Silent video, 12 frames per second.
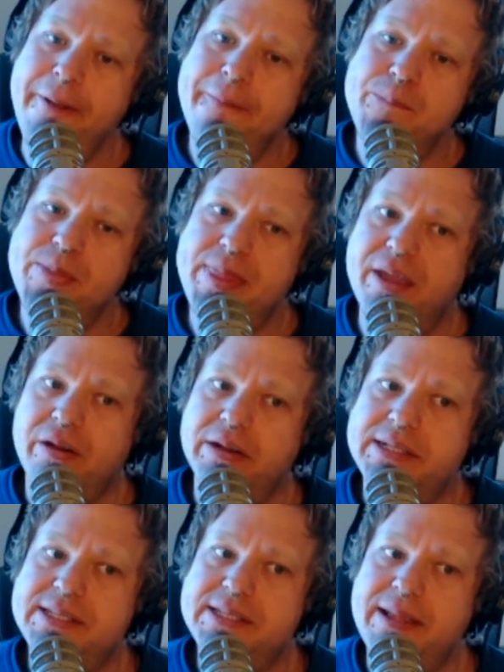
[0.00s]
there are
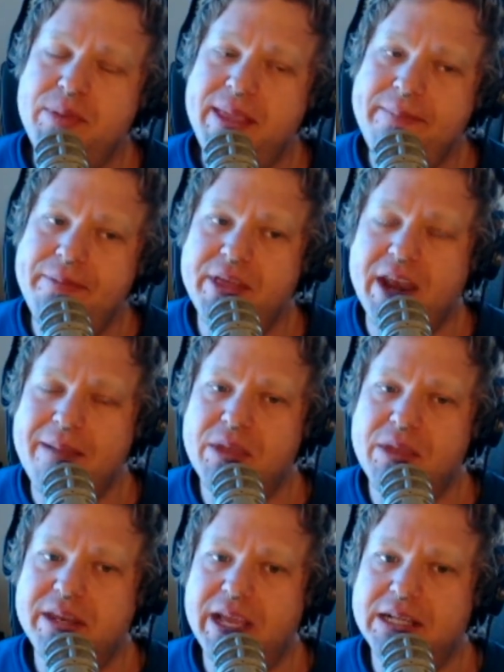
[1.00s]
some people that I'm
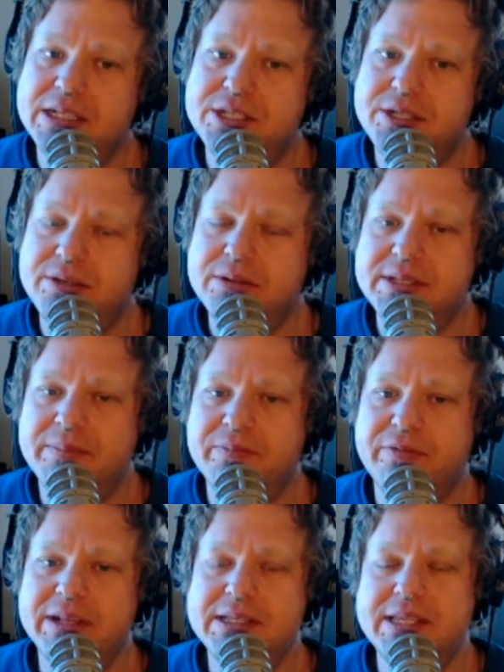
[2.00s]
connected to, some
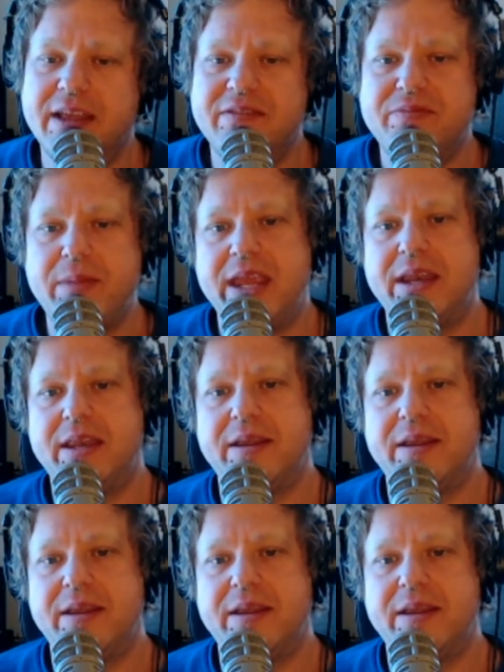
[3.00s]
friends that I've made